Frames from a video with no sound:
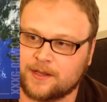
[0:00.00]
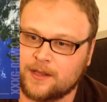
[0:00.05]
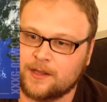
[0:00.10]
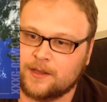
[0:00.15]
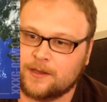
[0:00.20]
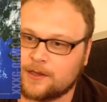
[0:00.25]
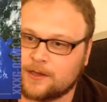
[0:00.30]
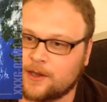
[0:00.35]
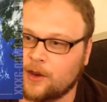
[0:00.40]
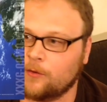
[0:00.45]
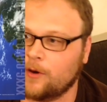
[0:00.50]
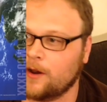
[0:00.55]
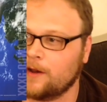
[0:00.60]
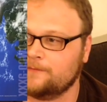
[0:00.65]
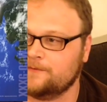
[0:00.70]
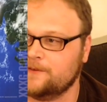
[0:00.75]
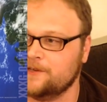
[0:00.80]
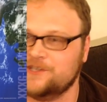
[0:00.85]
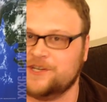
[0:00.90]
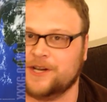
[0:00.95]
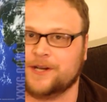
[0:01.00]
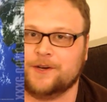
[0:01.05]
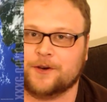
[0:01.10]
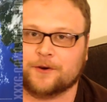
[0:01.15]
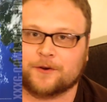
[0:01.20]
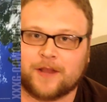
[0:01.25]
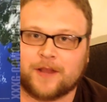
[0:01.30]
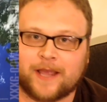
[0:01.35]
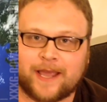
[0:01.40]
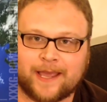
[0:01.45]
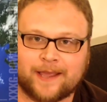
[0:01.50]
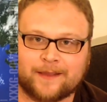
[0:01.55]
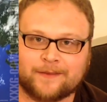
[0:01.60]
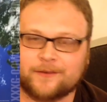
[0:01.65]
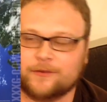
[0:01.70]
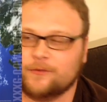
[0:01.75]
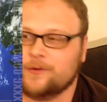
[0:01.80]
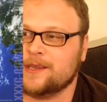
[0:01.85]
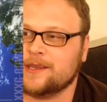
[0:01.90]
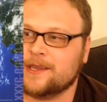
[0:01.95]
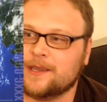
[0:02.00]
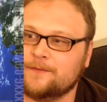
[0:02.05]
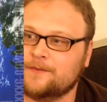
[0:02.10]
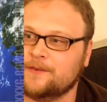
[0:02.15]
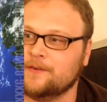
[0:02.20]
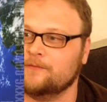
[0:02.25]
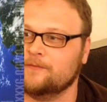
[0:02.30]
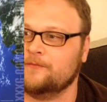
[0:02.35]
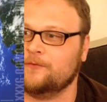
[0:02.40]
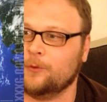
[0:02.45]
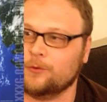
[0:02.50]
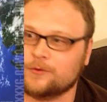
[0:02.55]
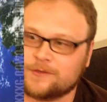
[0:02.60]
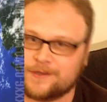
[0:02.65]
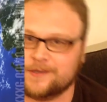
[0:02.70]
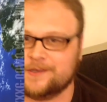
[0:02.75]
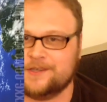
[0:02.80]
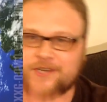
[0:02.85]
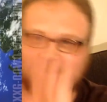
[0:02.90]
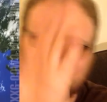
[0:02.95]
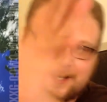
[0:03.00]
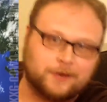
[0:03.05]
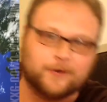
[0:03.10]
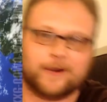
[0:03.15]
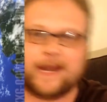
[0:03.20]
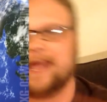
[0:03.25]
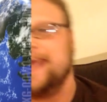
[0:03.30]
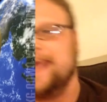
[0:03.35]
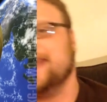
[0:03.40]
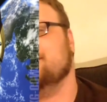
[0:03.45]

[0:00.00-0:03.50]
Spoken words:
and go off to Junderland so we can give some fools the Jundered